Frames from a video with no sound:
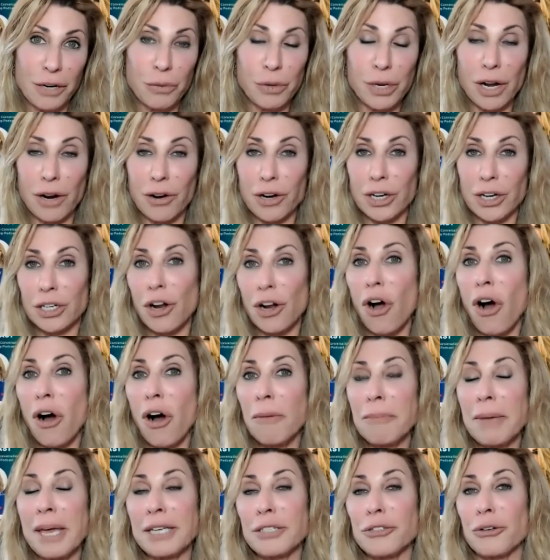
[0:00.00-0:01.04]
We are on all
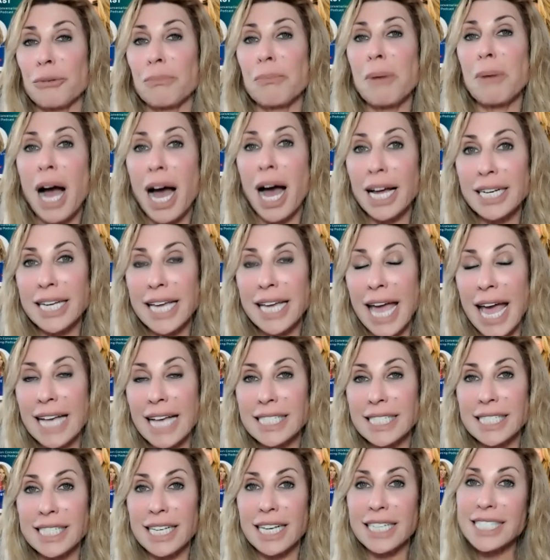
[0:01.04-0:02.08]
major
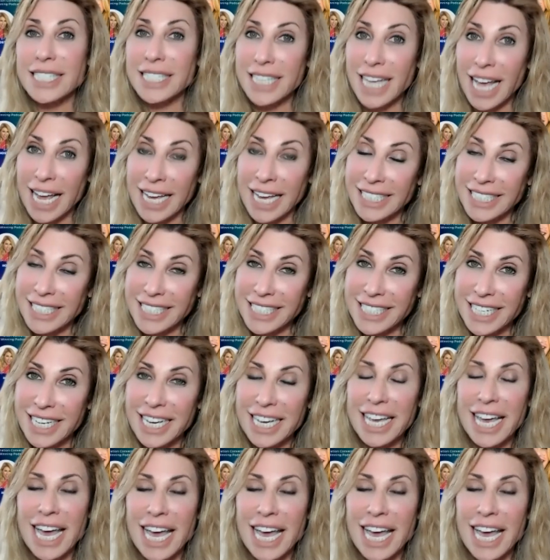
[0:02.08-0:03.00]
podcast sites.